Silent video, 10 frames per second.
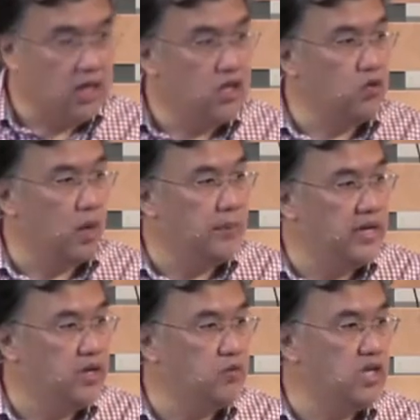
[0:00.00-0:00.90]
You are
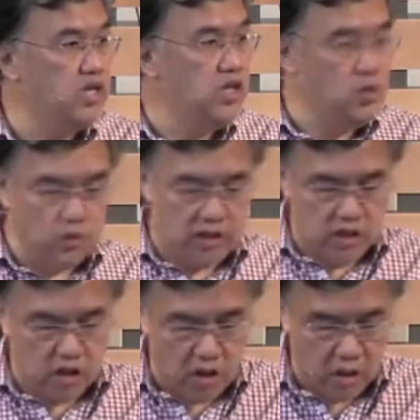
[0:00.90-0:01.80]
being renewed
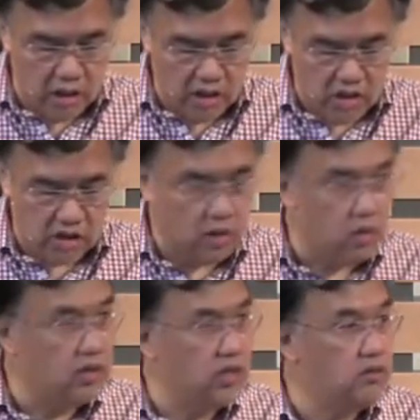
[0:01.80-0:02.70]
in knowledge
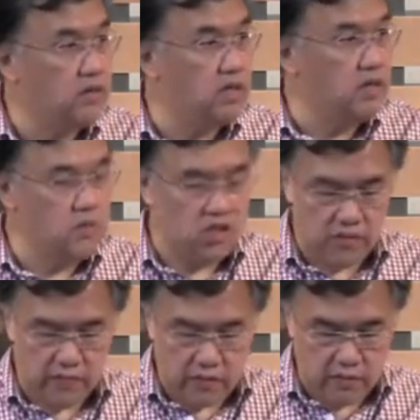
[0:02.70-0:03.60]
according to the image
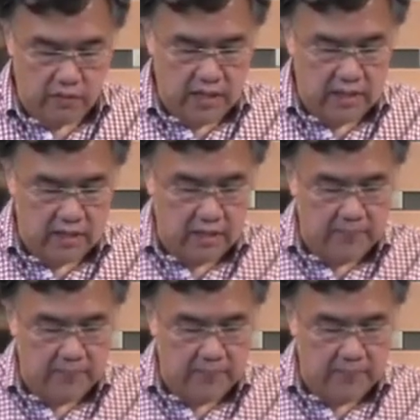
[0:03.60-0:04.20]
of the Creator.